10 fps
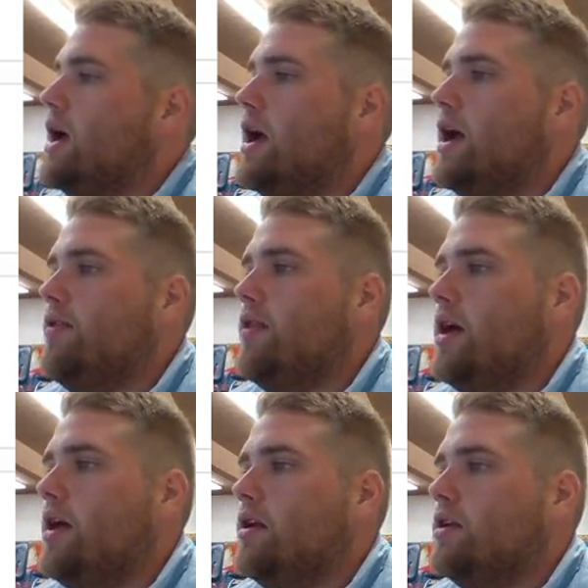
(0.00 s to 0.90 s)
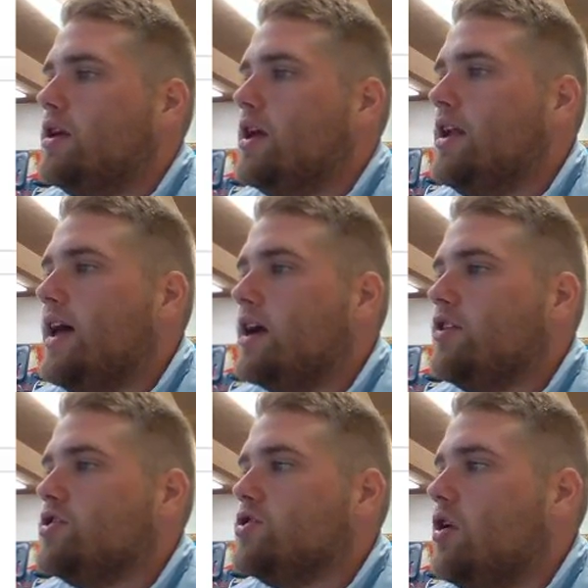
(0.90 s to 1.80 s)
and then connect
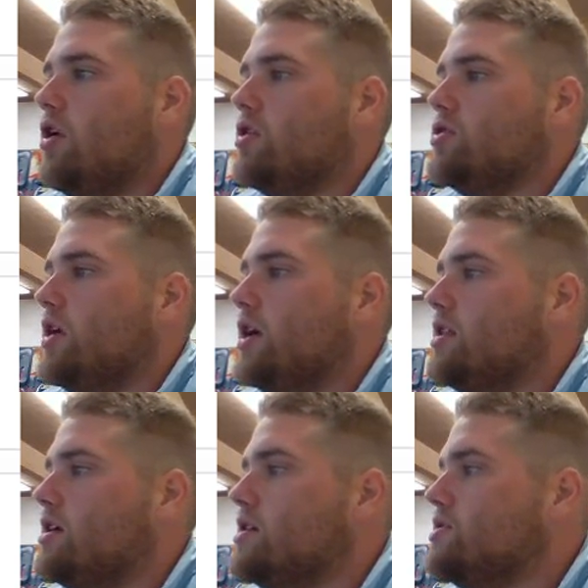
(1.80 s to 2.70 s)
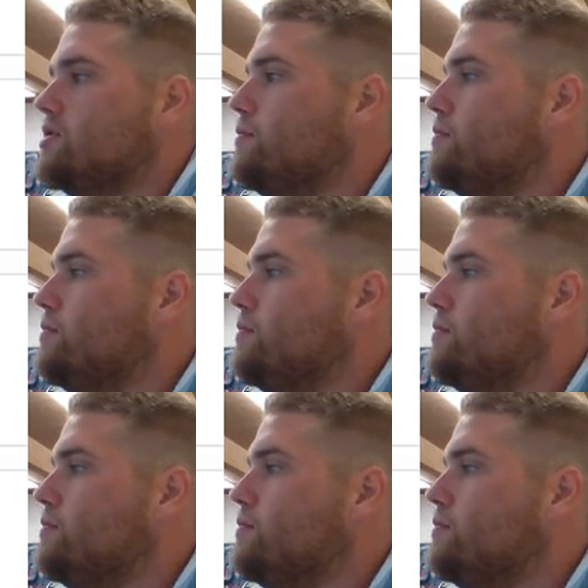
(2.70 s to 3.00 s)
the stars like this.